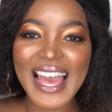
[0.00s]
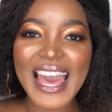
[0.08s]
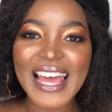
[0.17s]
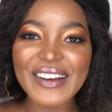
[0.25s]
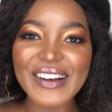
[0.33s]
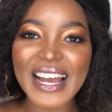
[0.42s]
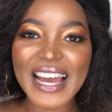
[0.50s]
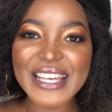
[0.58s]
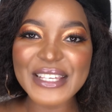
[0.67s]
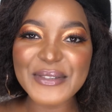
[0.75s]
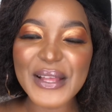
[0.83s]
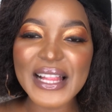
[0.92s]
Hello
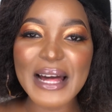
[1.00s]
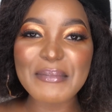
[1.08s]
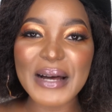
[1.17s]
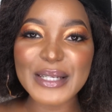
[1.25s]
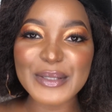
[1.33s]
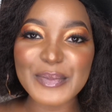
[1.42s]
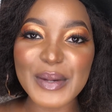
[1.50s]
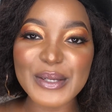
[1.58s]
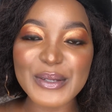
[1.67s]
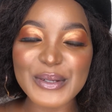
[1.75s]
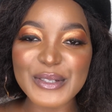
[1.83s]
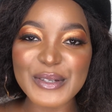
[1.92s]
guys, welcome back to my
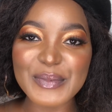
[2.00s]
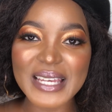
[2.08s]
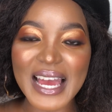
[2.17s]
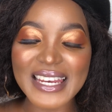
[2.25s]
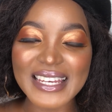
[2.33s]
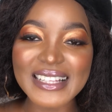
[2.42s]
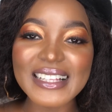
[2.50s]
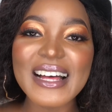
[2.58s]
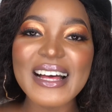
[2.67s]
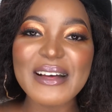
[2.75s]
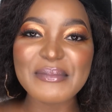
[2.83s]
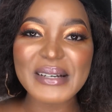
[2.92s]
YouTube channel.
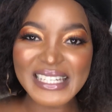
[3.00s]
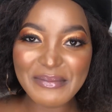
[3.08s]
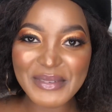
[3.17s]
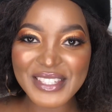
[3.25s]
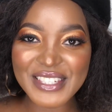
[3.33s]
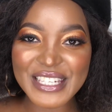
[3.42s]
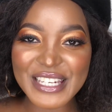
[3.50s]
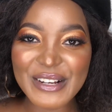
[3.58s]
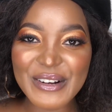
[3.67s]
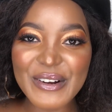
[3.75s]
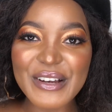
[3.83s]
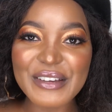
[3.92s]
My name is
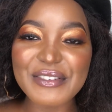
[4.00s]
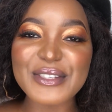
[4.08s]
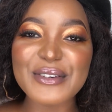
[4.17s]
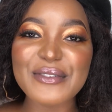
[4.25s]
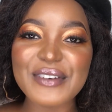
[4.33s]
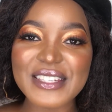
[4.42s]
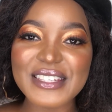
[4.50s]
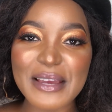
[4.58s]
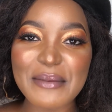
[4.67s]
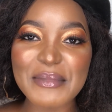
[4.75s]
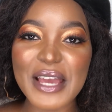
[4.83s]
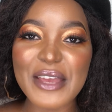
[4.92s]
Shiko. If it's your first
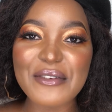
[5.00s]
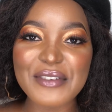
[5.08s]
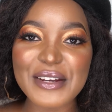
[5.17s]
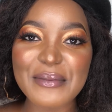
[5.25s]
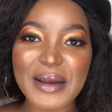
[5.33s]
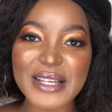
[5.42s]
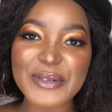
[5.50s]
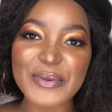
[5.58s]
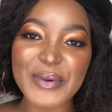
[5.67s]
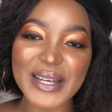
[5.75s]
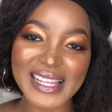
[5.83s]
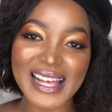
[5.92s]
time here, you're very much
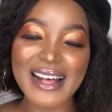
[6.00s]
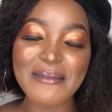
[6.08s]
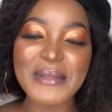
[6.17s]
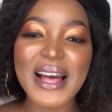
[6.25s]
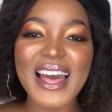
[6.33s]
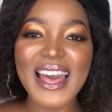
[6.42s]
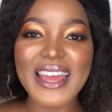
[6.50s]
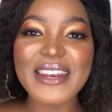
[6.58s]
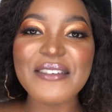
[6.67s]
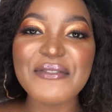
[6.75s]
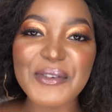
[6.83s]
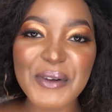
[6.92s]
welcome. And
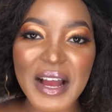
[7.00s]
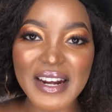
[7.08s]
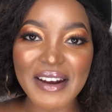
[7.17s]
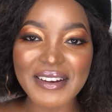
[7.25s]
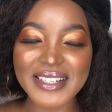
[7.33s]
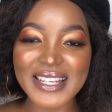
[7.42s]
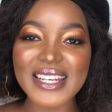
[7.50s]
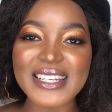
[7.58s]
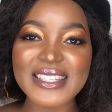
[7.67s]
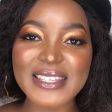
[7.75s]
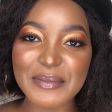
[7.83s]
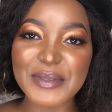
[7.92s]
if you are a returning
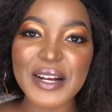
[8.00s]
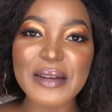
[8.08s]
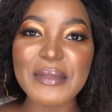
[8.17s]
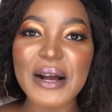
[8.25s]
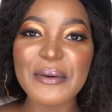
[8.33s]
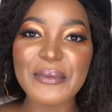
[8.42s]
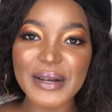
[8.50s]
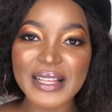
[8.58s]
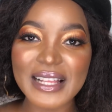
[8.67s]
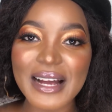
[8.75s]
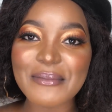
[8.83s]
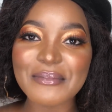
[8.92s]
subscriber,
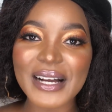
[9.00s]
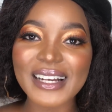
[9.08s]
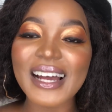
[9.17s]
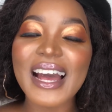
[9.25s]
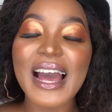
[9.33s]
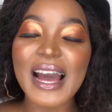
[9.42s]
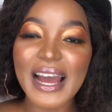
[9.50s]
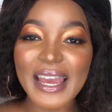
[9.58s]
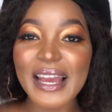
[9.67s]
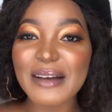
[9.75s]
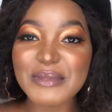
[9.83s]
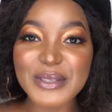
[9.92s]
welcome back. I
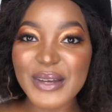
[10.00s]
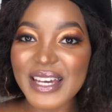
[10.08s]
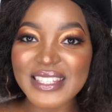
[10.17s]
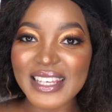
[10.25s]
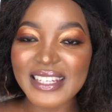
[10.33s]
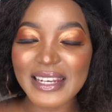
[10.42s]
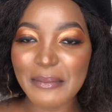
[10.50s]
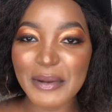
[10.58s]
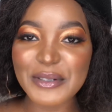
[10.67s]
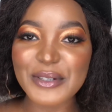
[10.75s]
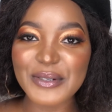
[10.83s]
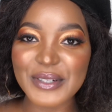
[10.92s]
am so excited
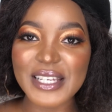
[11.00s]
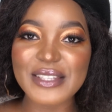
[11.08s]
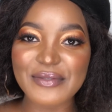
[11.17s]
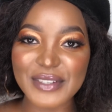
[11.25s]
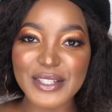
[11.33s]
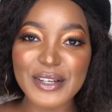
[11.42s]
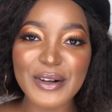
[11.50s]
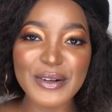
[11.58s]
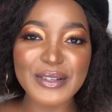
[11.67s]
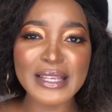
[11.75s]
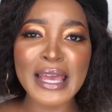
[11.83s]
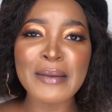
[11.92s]
about today's video
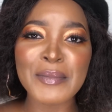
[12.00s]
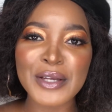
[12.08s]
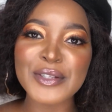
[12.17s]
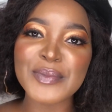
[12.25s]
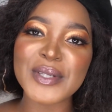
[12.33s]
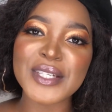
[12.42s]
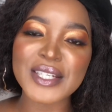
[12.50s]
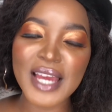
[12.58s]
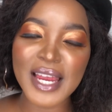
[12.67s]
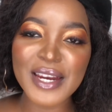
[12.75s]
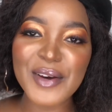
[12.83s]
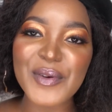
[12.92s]
because I am going to be
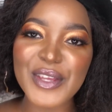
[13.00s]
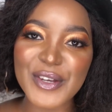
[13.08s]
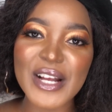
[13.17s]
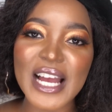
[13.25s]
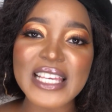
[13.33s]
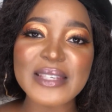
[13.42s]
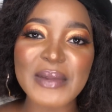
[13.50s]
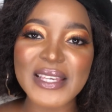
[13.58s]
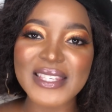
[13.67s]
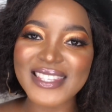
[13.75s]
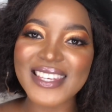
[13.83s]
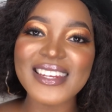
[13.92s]
sharing with you guys my
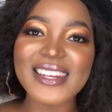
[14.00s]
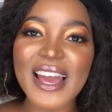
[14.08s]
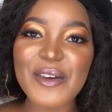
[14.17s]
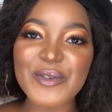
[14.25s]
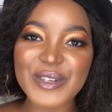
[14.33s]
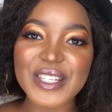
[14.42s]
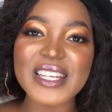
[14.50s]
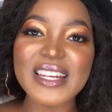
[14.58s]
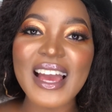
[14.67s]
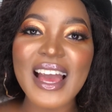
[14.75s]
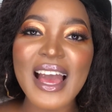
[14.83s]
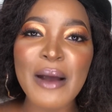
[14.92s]
skincare routine.
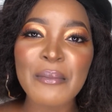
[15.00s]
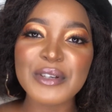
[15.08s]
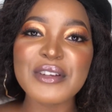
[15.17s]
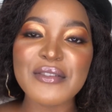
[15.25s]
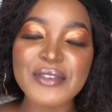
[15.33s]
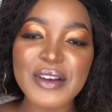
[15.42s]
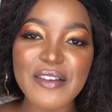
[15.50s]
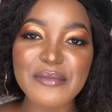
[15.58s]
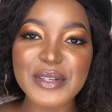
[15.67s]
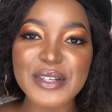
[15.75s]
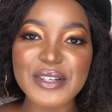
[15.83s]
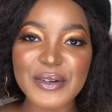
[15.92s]
Most of you have
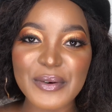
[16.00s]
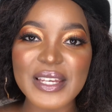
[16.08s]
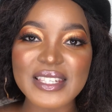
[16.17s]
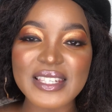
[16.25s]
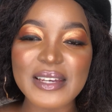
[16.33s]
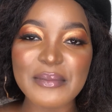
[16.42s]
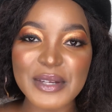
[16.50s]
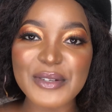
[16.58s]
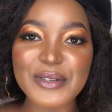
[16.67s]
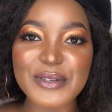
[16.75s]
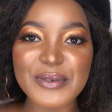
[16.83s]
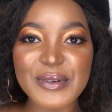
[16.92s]
been requesting me
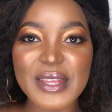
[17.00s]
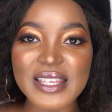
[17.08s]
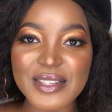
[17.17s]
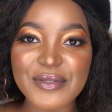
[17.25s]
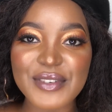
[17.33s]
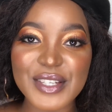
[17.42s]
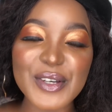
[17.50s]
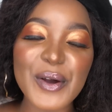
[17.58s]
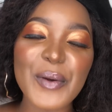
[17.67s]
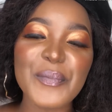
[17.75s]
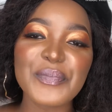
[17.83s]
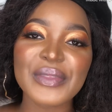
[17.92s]
to do this video.